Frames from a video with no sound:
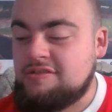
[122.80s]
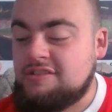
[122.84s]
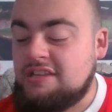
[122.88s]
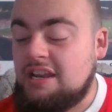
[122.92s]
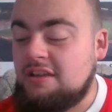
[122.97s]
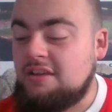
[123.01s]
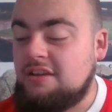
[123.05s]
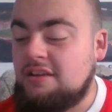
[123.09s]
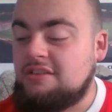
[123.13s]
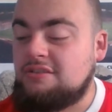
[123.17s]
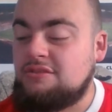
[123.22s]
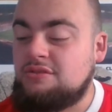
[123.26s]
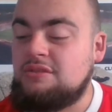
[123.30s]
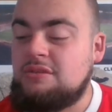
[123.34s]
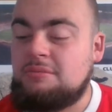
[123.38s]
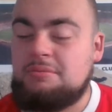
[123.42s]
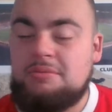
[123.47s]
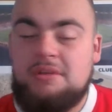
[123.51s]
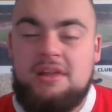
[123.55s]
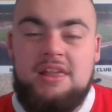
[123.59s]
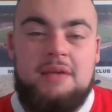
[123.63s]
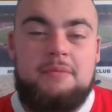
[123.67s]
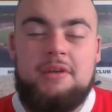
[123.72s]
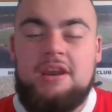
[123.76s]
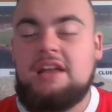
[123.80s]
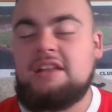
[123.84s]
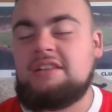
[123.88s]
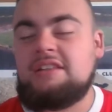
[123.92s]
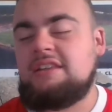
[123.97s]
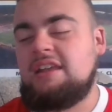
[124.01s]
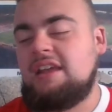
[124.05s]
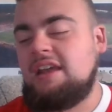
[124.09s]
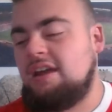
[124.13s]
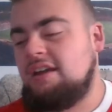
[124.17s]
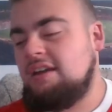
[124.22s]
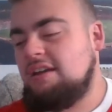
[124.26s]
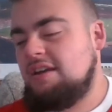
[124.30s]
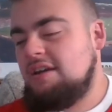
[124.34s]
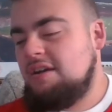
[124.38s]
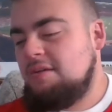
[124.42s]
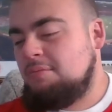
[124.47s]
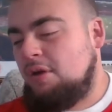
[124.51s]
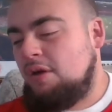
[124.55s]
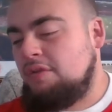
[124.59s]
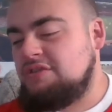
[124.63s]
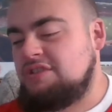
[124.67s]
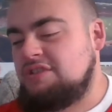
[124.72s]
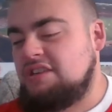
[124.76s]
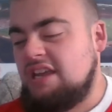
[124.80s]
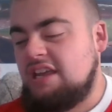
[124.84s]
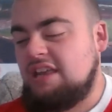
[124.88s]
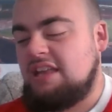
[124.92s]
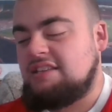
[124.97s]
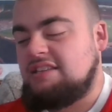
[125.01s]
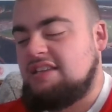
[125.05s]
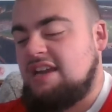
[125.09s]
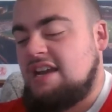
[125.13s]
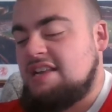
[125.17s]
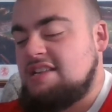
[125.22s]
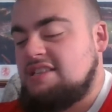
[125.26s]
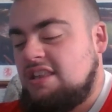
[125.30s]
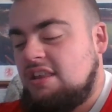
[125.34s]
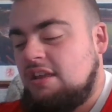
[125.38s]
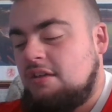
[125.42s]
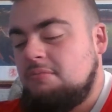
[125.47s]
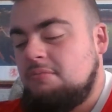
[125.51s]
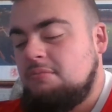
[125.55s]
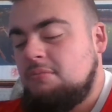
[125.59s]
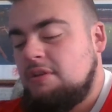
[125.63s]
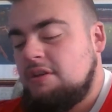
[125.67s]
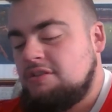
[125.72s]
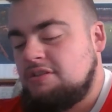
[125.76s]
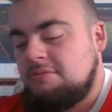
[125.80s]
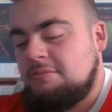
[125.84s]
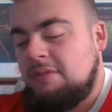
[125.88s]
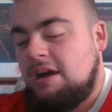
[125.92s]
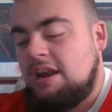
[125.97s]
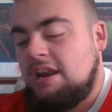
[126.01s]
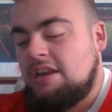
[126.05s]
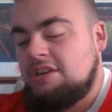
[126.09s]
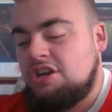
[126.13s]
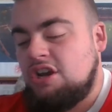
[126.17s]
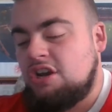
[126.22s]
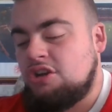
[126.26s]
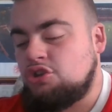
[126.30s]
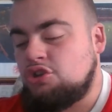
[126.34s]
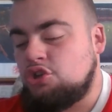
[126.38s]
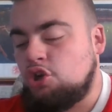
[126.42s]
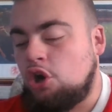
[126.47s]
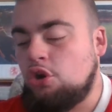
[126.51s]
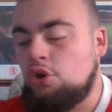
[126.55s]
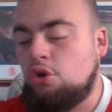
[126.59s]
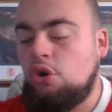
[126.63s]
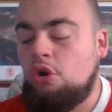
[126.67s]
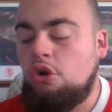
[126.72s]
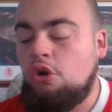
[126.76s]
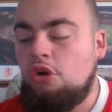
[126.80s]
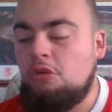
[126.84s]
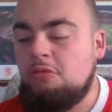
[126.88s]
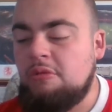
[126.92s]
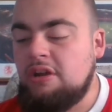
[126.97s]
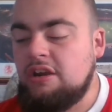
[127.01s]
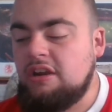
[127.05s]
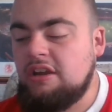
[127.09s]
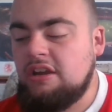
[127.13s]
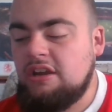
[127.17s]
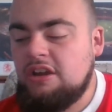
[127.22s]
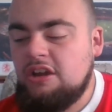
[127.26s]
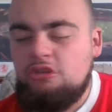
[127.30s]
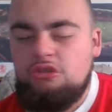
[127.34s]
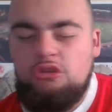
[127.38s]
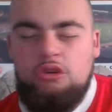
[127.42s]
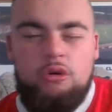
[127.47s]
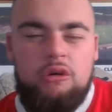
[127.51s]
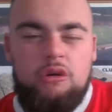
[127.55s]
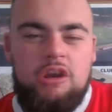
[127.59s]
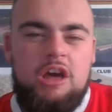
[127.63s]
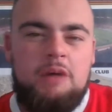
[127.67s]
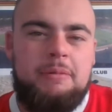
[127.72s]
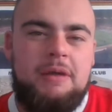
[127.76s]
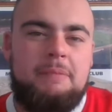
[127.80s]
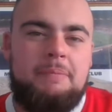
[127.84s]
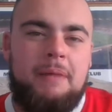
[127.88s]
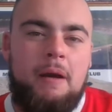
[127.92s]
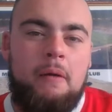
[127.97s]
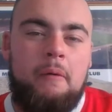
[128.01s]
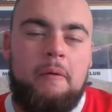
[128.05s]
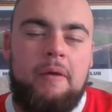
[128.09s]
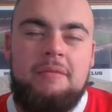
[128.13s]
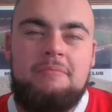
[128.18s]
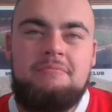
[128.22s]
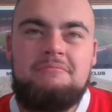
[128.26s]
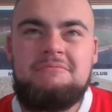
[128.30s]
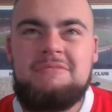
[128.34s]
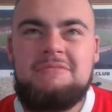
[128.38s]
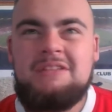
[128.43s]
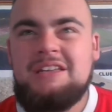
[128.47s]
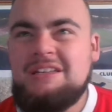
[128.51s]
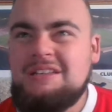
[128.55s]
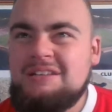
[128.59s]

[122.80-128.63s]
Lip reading: Stanley as soon as I play them on that day. But obviously, let's get into them. So manager John Coleman, know a little bit about him.